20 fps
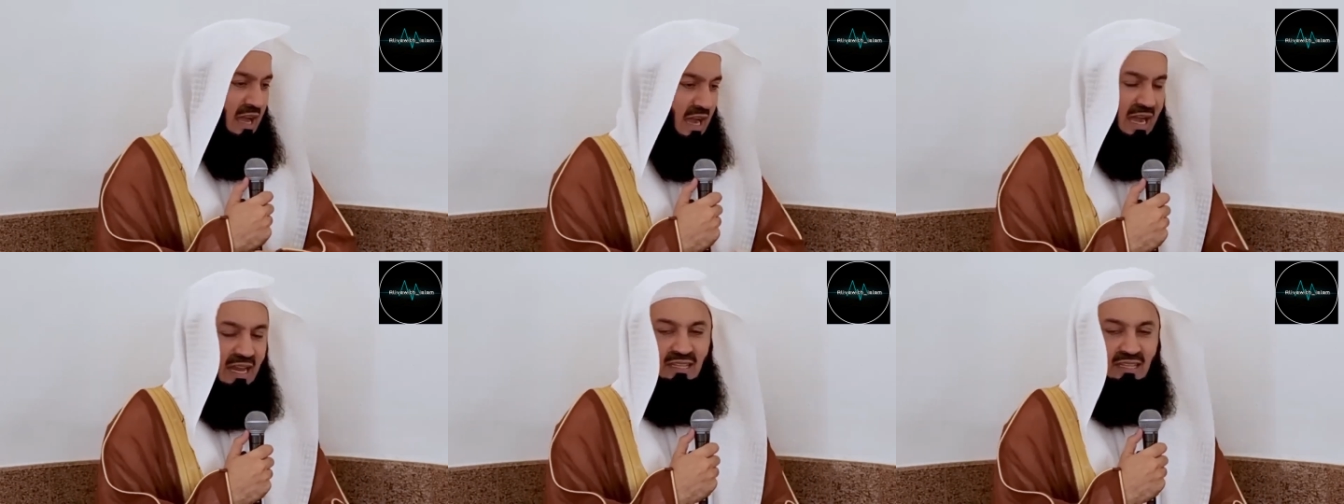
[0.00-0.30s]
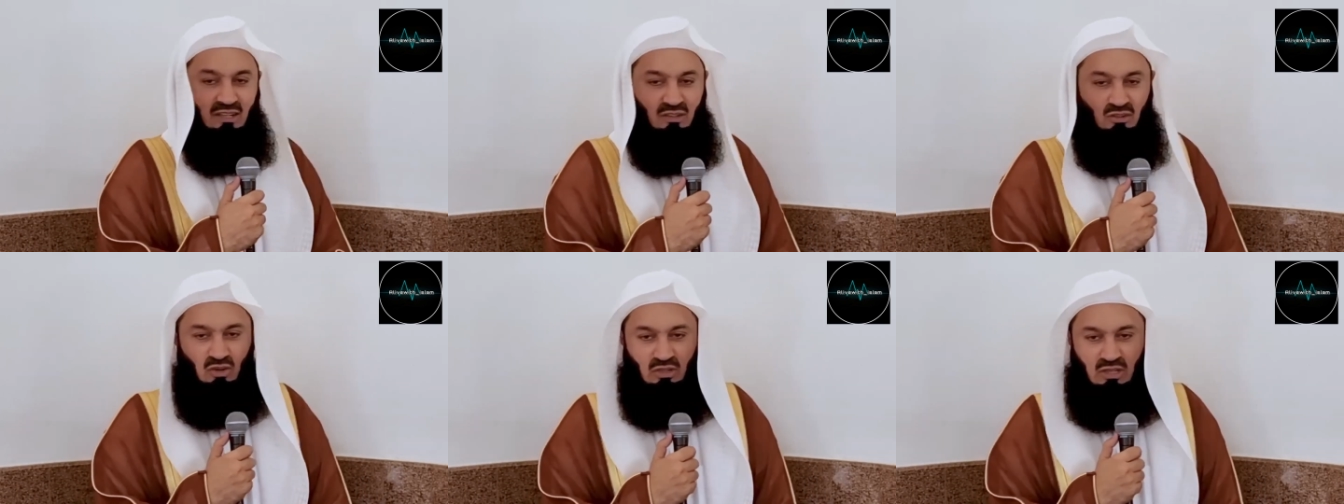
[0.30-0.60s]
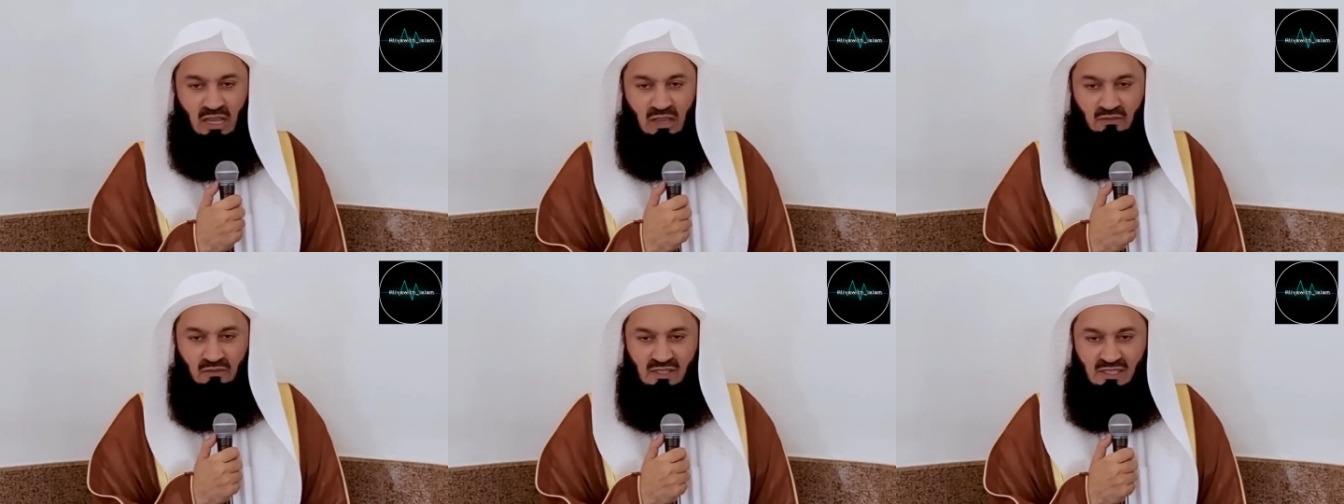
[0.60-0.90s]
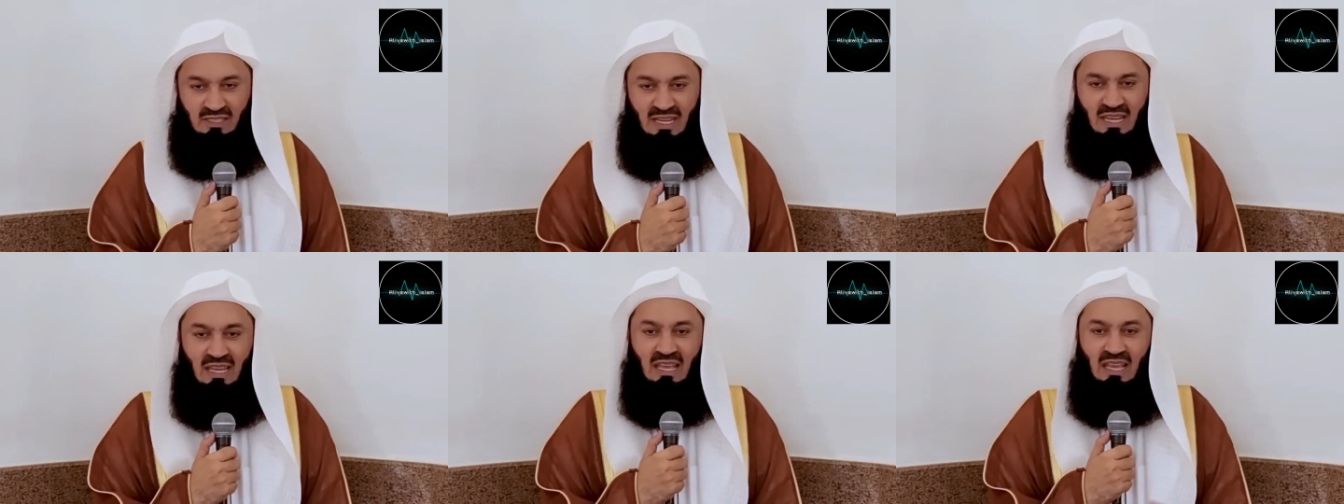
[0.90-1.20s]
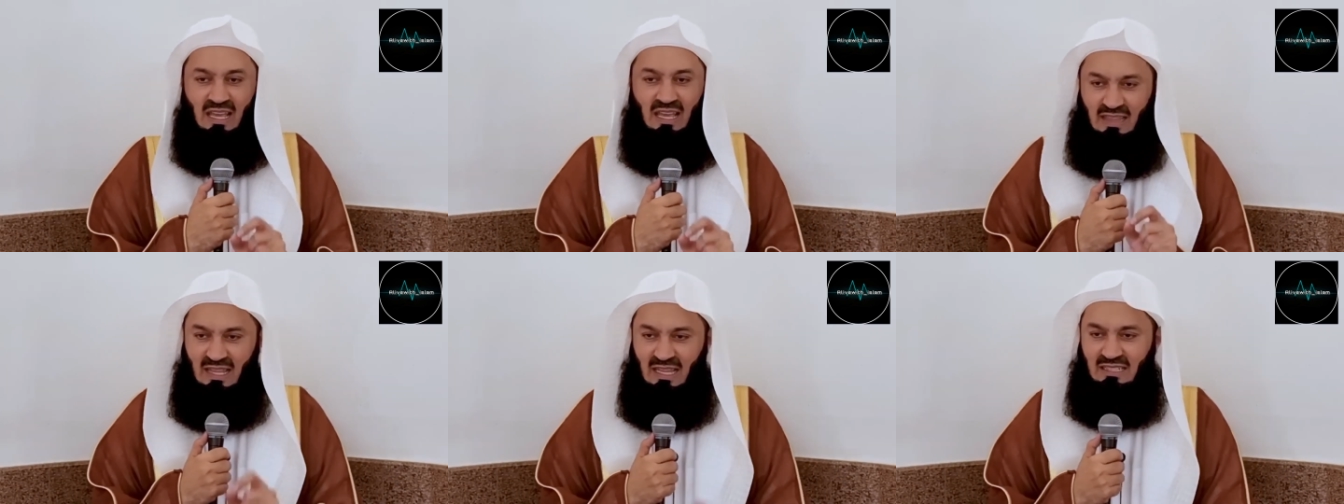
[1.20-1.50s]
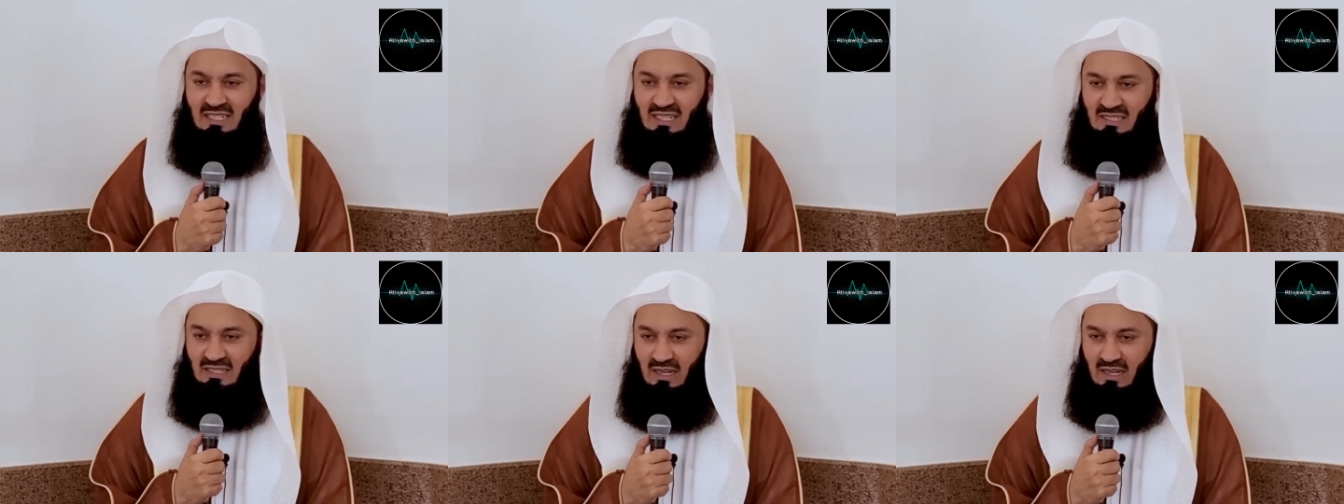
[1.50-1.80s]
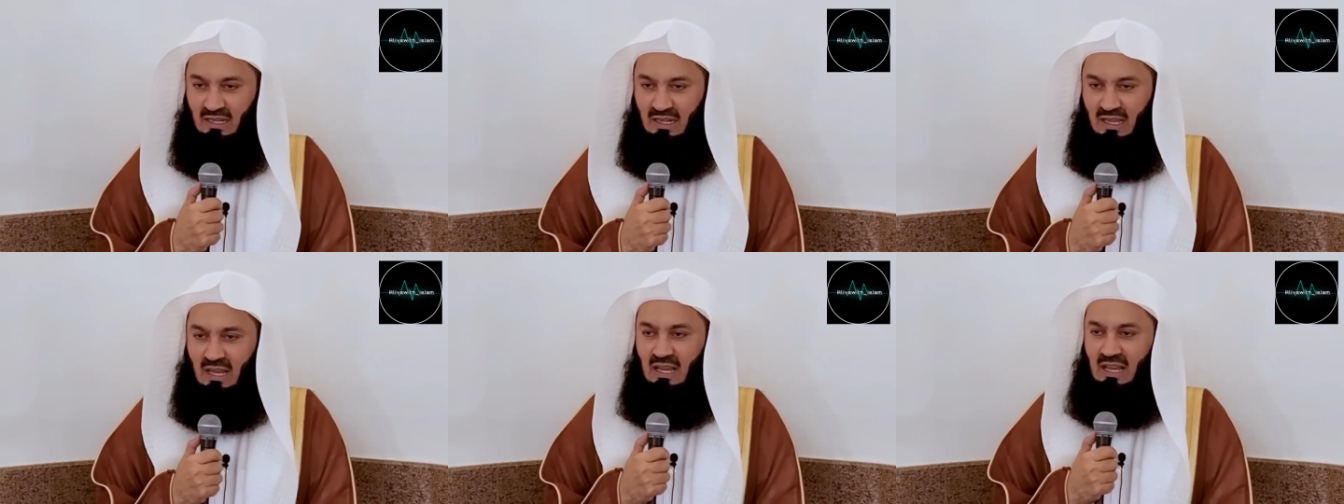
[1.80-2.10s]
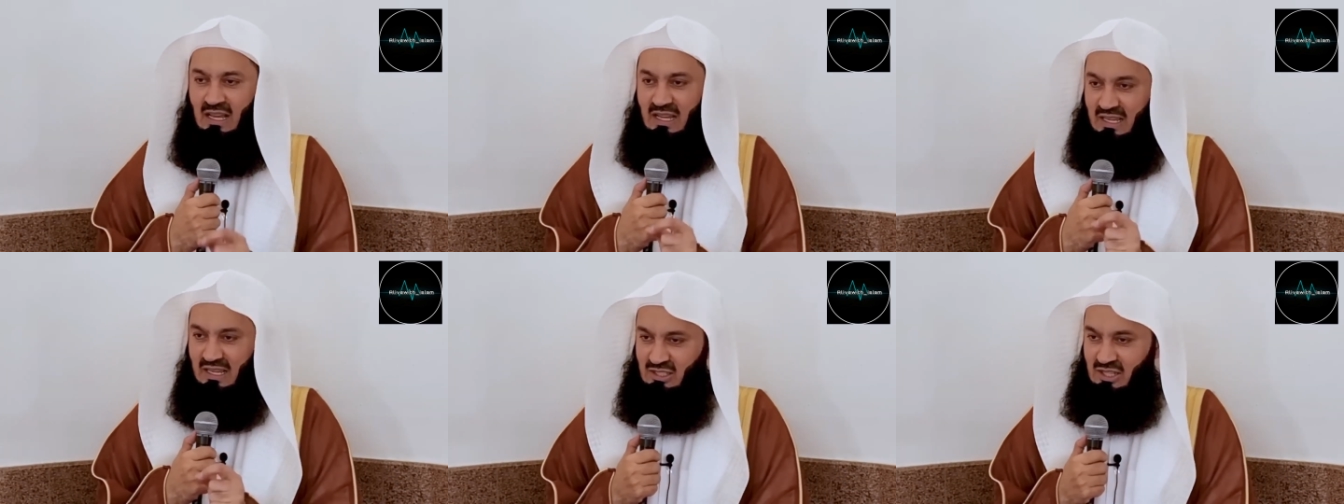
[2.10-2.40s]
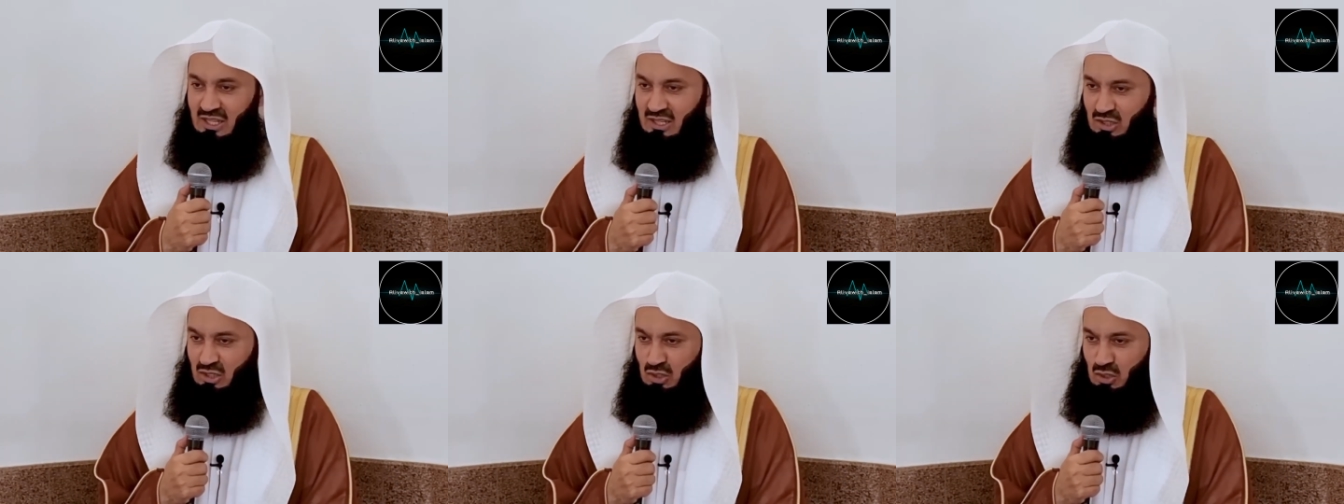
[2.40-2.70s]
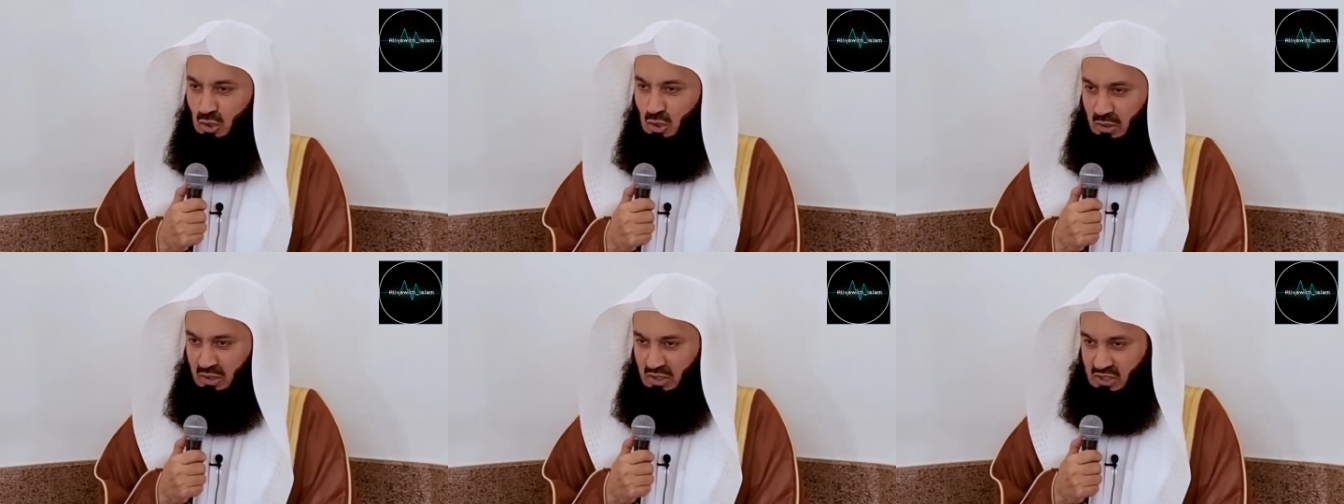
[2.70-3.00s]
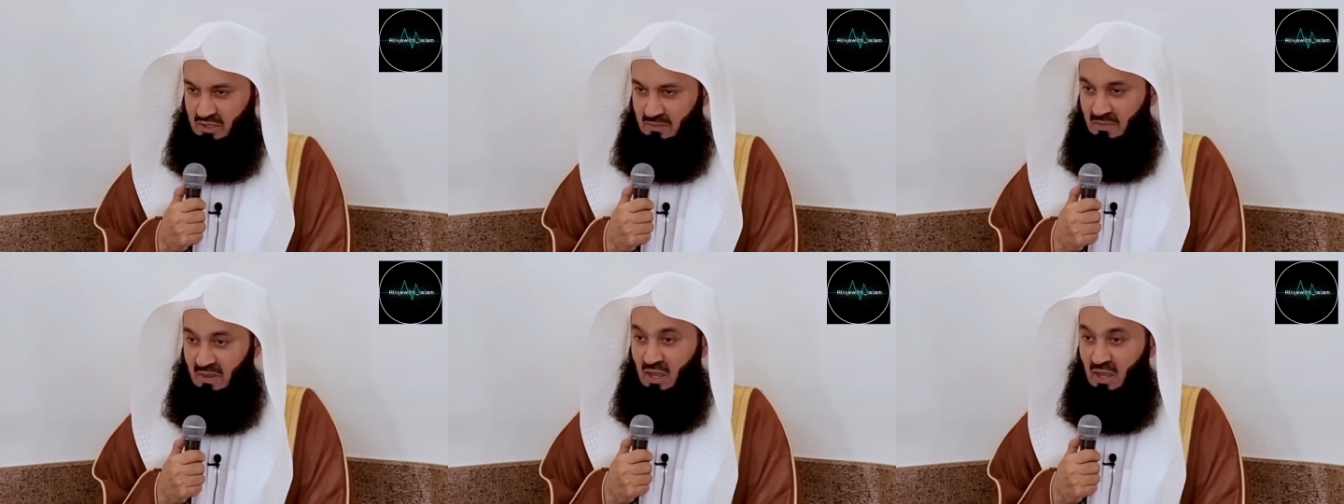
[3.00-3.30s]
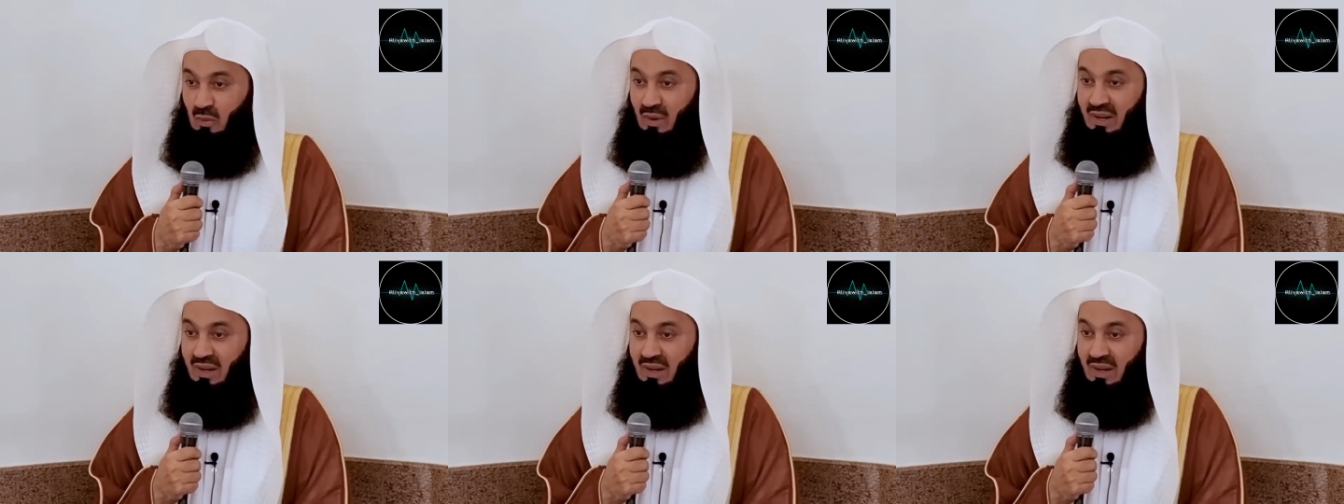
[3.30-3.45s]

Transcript: I did not have a say. That is Allah. It's His choice.